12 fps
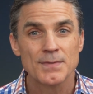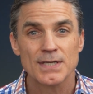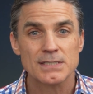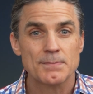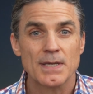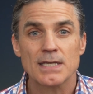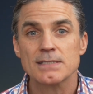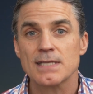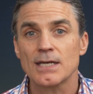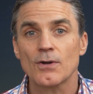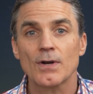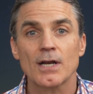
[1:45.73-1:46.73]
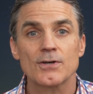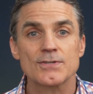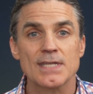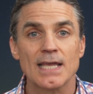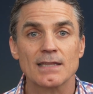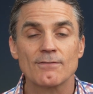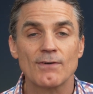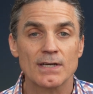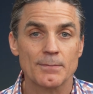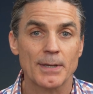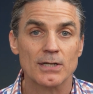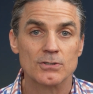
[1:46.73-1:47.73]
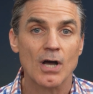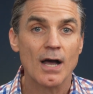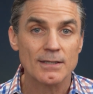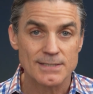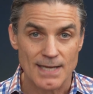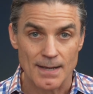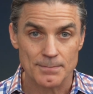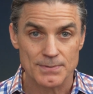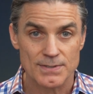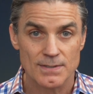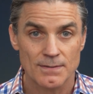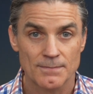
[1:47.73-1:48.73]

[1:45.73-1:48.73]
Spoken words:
it's because they don't understand the fundamental concepts.